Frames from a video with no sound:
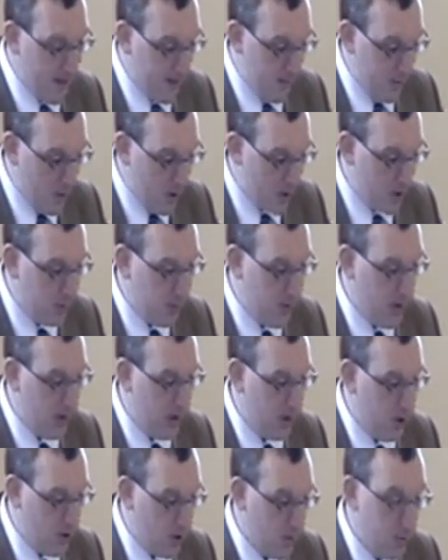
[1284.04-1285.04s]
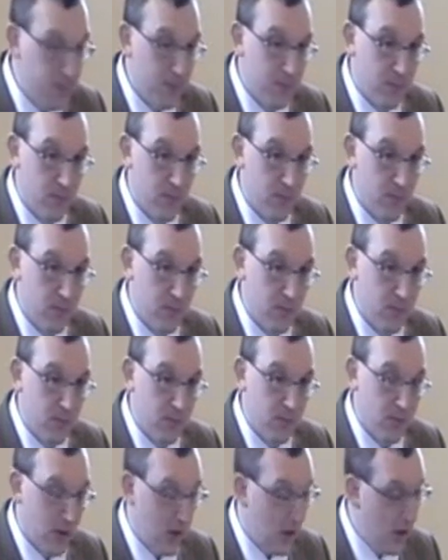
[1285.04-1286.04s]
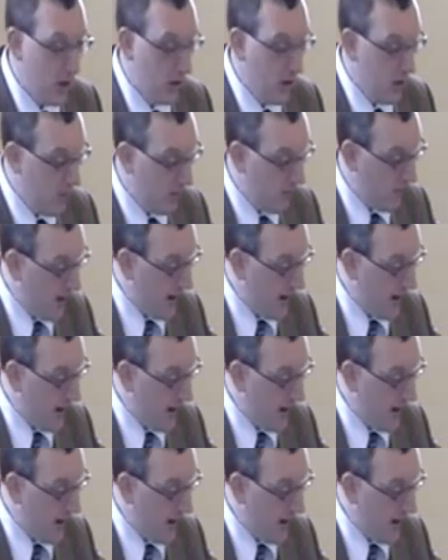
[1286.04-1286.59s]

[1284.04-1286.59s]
he must punish. In